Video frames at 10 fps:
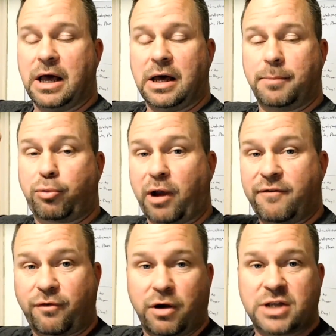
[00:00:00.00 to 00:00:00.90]
Uh,
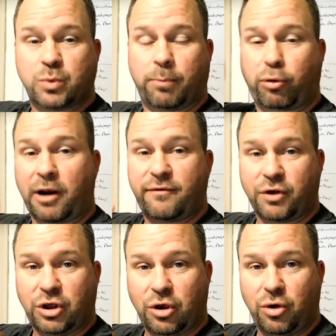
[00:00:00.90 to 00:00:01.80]
pray for us. We'll pray
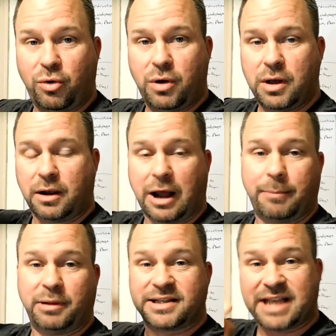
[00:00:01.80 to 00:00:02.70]
for you.
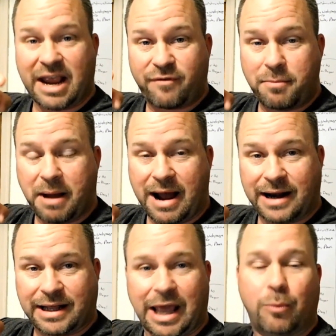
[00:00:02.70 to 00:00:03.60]
God bless
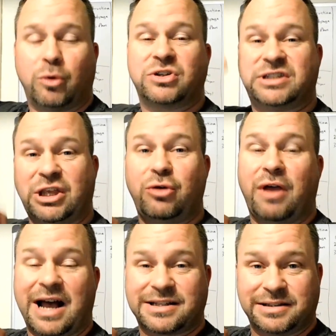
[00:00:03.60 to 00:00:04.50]
everybody, and we'll see you
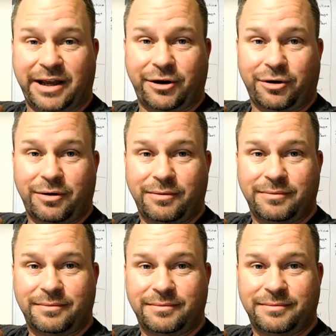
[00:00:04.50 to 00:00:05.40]
guys later.
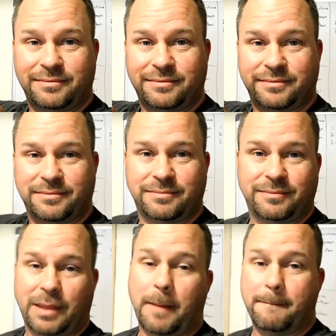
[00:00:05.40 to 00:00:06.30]

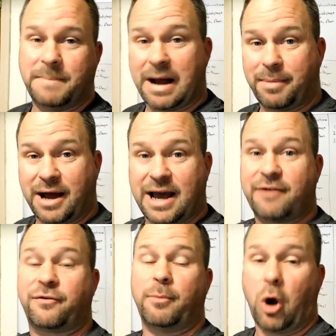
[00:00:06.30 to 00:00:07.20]
Bye bye from